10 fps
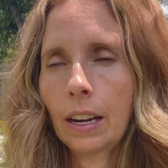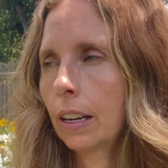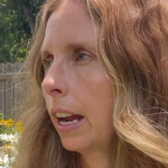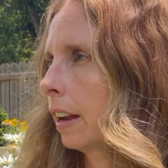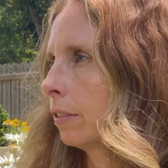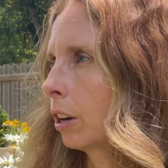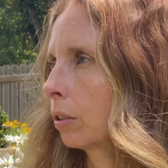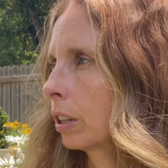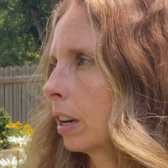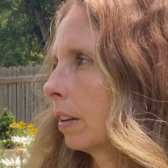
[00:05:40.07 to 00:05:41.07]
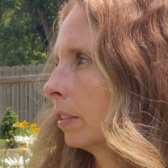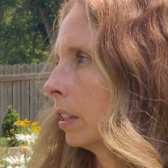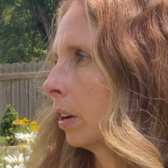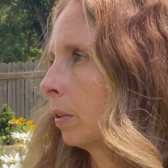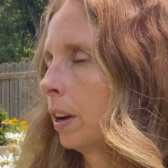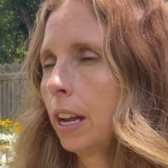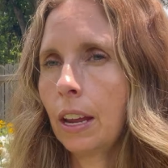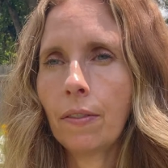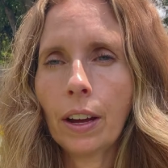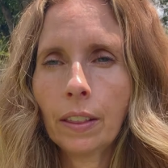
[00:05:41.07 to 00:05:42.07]
I have talked enough. So
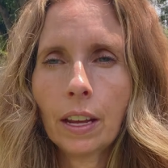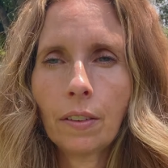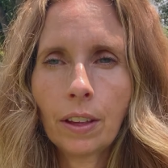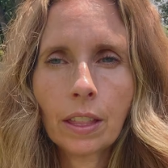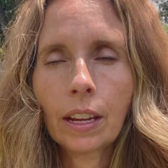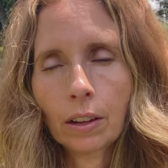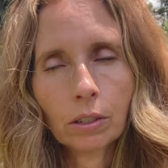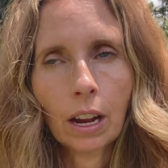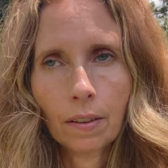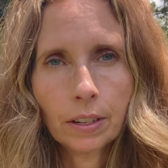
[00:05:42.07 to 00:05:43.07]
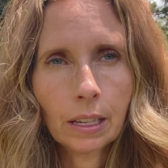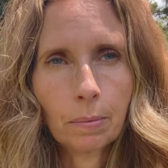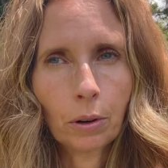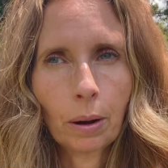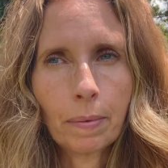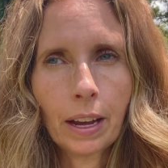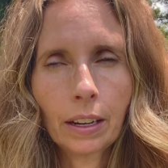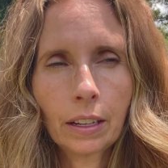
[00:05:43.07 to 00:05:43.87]
if I think of anything else, obviously I'm going to come back.